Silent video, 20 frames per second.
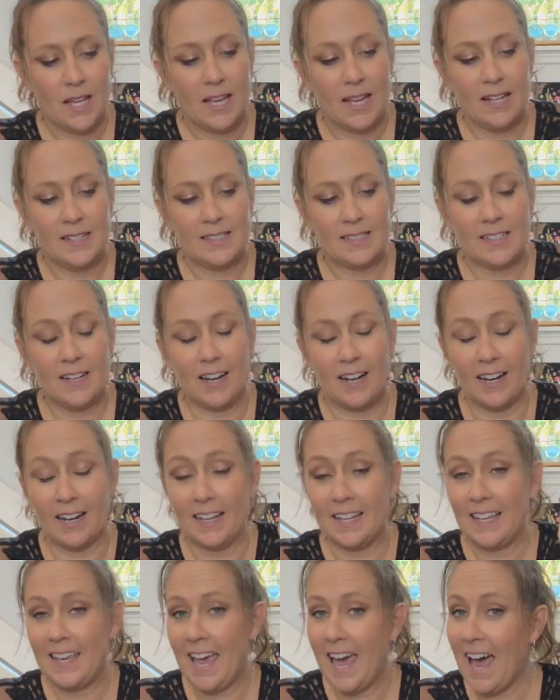It's
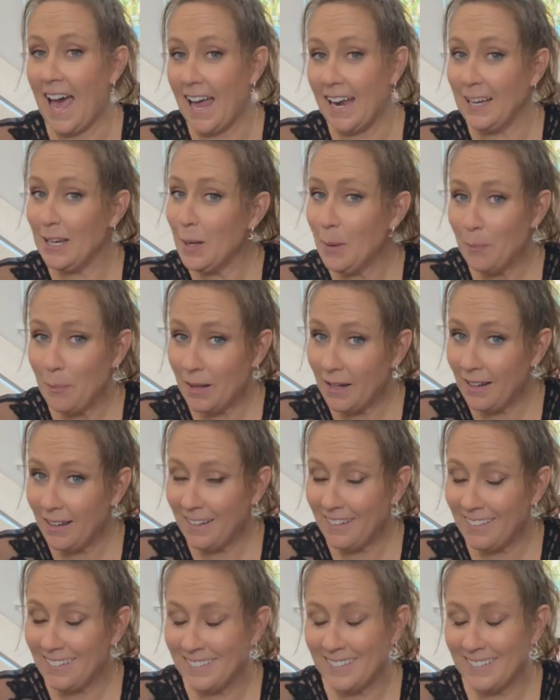got catnip in it.